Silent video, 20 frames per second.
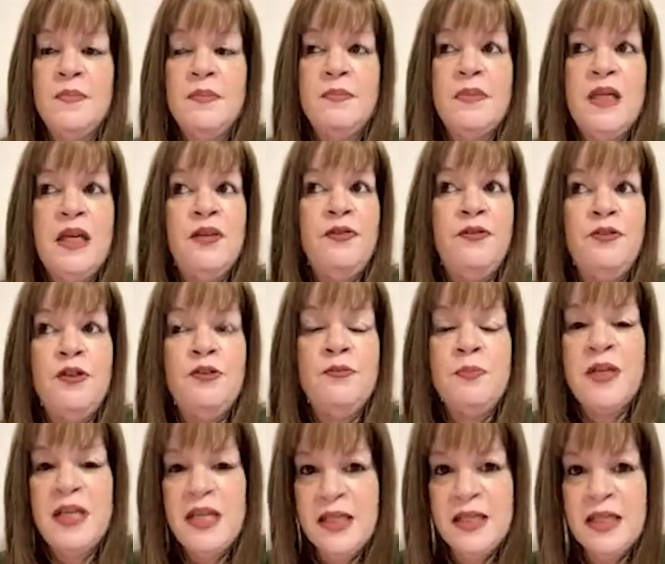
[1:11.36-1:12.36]
if you've
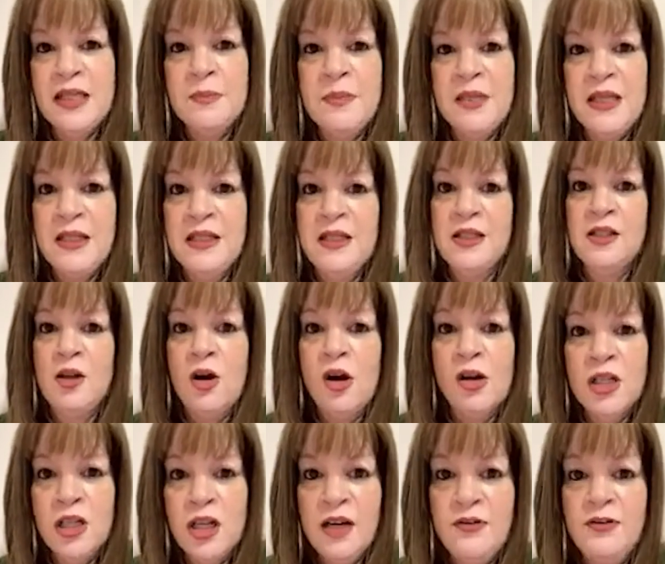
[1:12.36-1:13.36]
been in this business long
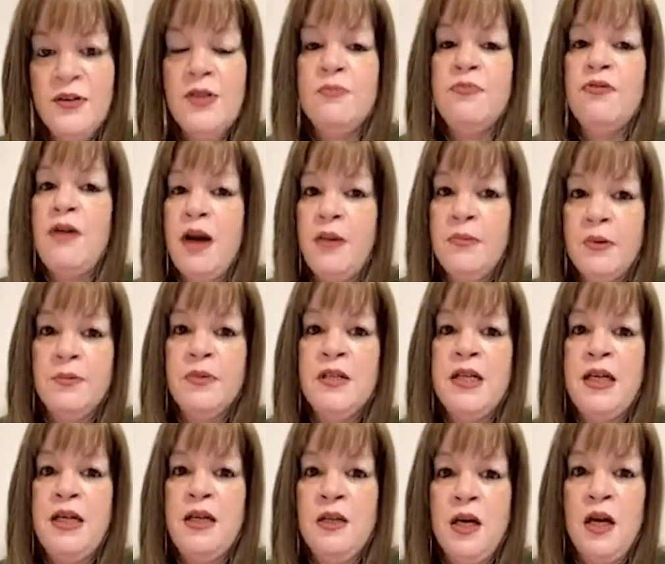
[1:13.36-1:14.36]
enough, you
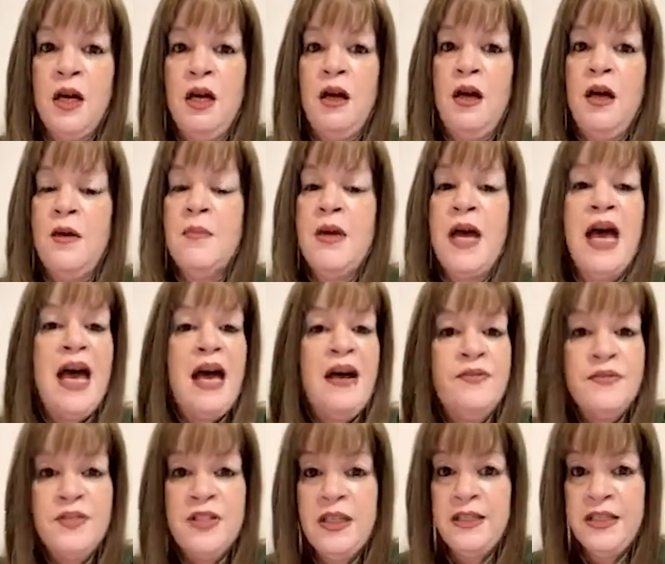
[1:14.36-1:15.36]
probably have
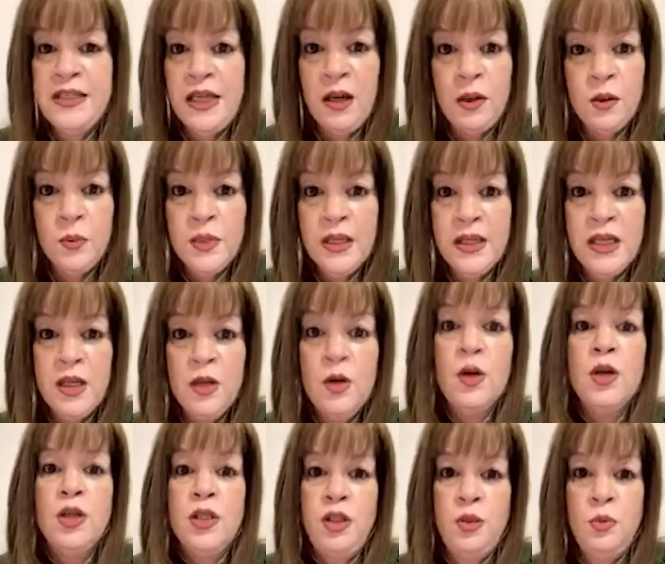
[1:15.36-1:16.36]
dealt with it,
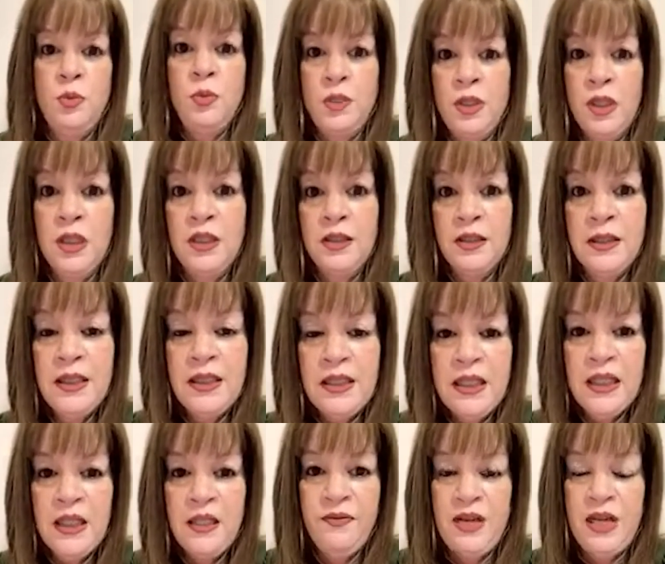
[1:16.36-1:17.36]
or you will
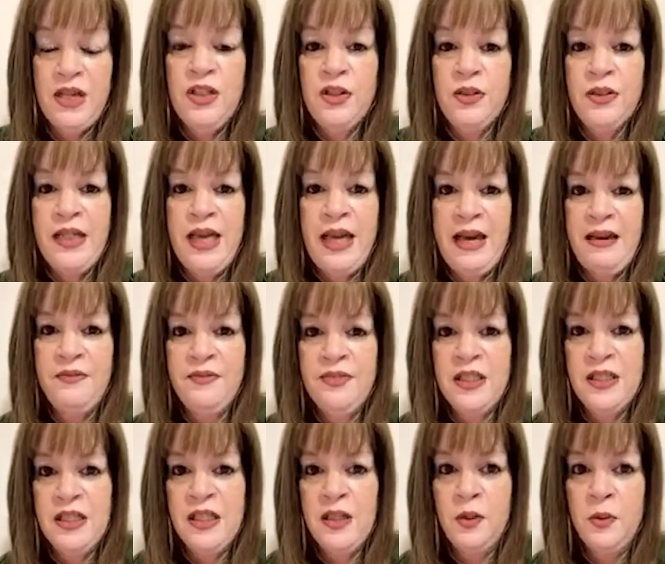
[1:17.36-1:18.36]
eventually have to
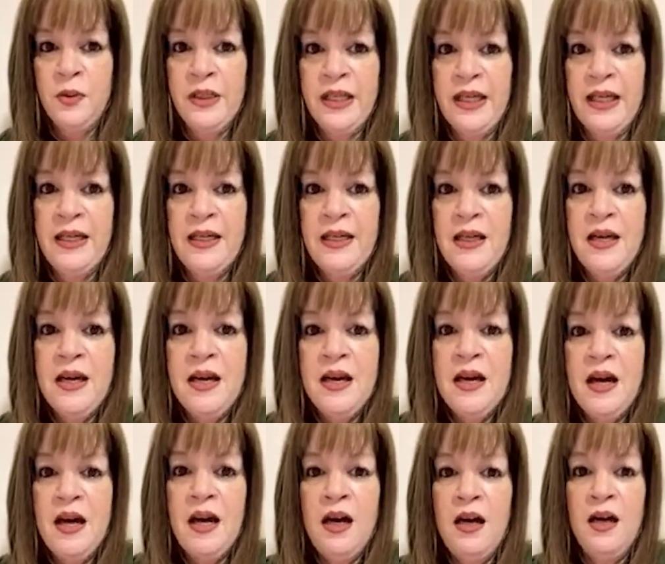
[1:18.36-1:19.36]
deal with it.
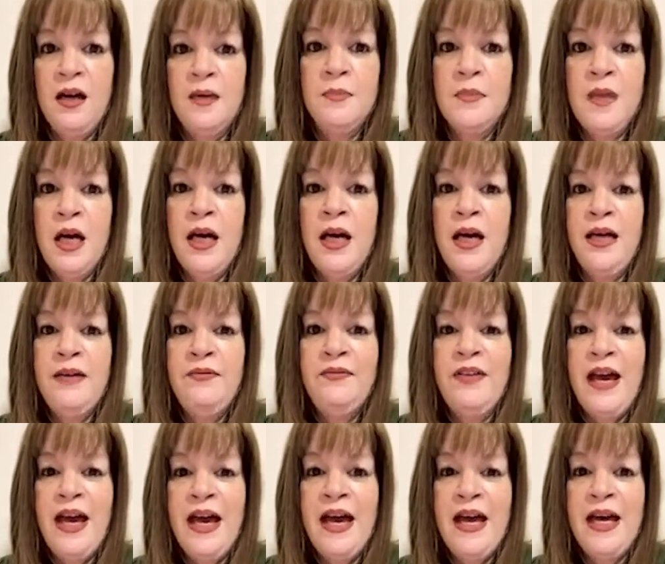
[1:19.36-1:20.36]
I've
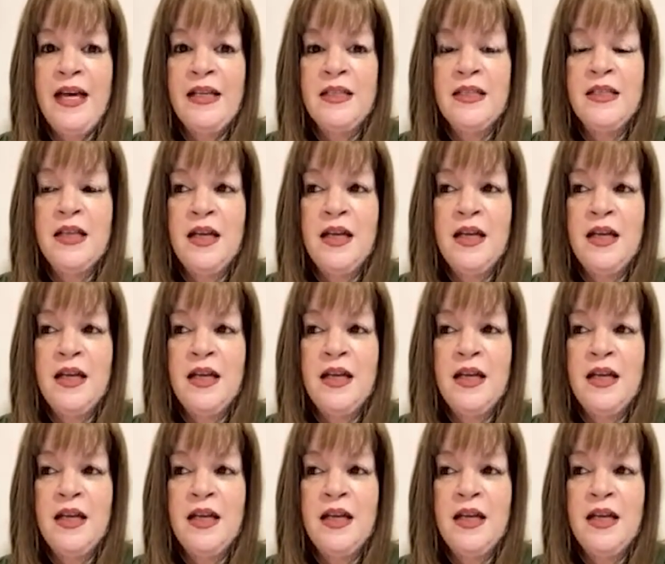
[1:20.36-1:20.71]
had